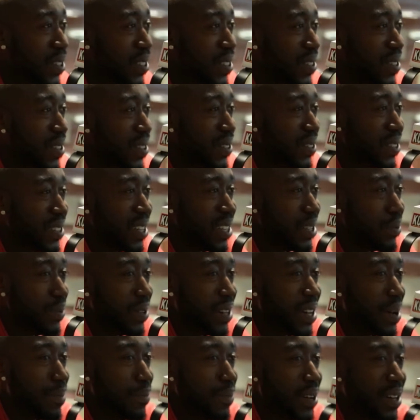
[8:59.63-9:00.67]
you know, telling
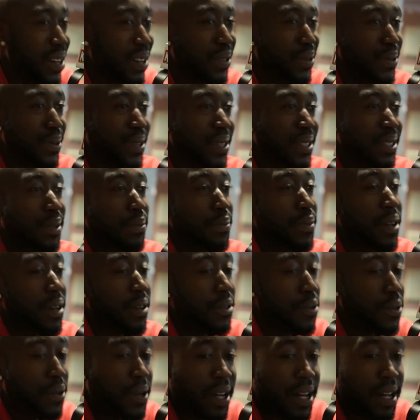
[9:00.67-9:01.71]
me I better do this and better
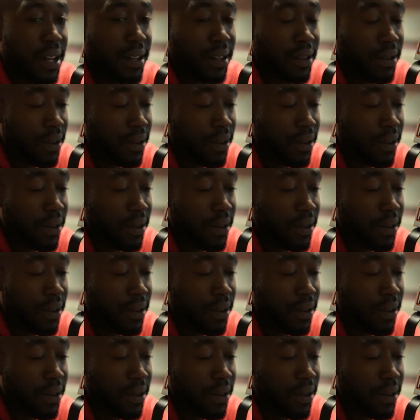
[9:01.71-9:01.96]
do that,